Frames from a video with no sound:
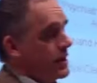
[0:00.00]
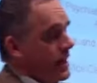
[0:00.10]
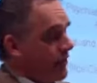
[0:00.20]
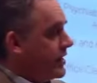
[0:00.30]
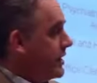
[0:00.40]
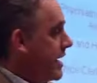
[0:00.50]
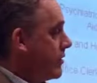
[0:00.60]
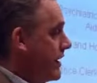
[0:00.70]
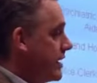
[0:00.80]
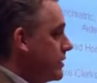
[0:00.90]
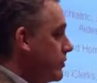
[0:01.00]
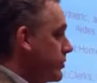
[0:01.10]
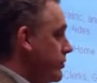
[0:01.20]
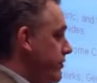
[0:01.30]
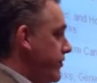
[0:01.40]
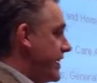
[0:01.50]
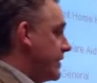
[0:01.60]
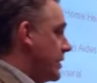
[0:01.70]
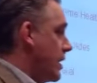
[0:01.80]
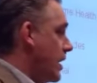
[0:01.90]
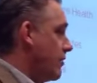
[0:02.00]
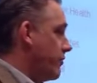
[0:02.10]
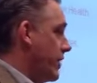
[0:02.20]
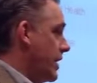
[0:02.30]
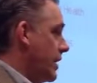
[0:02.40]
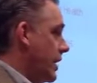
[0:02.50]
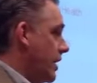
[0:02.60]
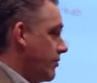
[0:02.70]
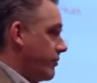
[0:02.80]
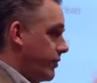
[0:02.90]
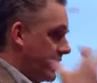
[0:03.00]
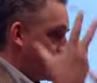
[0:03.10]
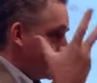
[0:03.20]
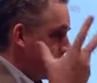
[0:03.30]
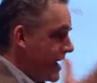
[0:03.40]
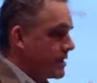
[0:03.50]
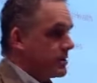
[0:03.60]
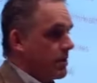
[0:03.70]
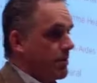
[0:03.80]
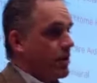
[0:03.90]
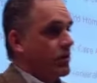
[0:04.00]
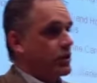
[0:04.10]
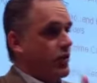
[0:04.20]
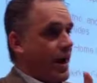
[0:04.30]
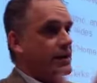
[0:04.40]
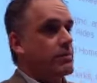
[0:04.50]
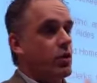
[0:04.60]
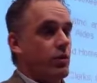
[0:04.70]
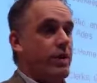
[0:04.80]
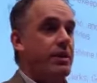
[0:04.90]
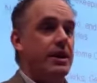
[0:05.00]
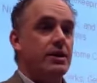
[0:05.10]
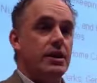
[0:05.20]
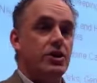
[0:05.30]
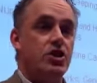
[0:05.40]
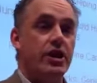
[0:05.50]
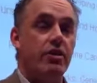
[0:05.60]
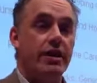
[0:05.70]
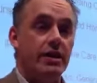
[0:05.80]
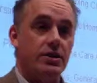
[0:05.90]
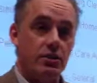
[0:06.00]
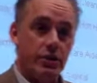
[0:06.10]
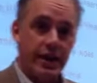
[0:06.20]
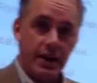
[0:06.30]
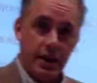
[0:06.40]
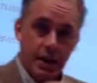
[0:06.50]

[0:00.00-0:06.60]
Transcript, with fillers: every now and then go through a fit of of enthusiasm about attracting more women into engineering and so they